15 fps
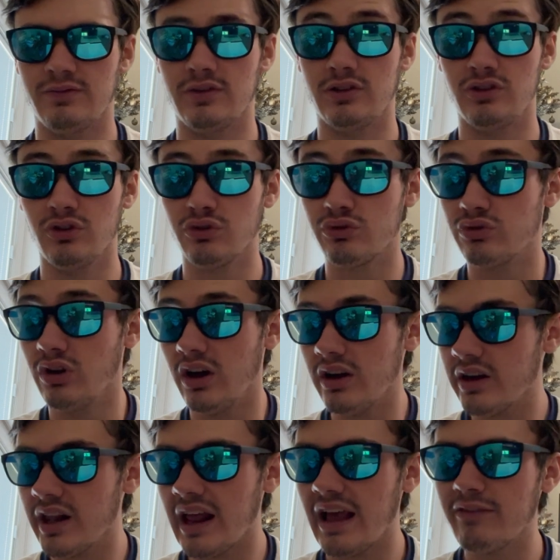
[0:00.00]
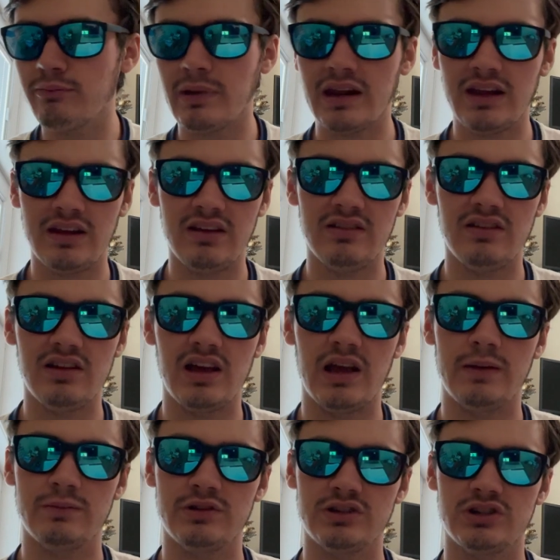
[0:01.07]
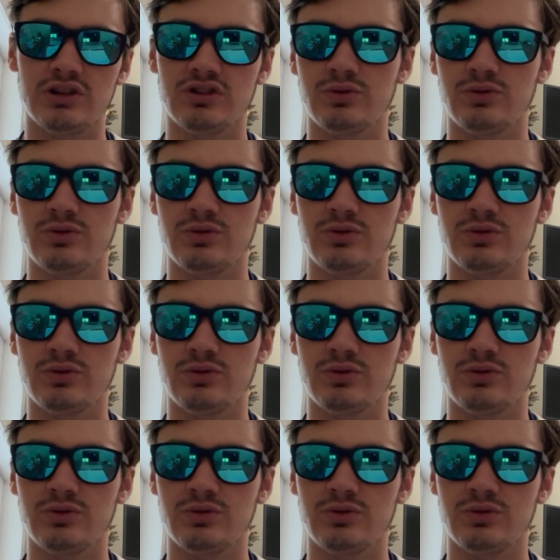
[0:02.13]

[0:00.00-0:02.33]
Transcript: is you're not going to have many easy games this year,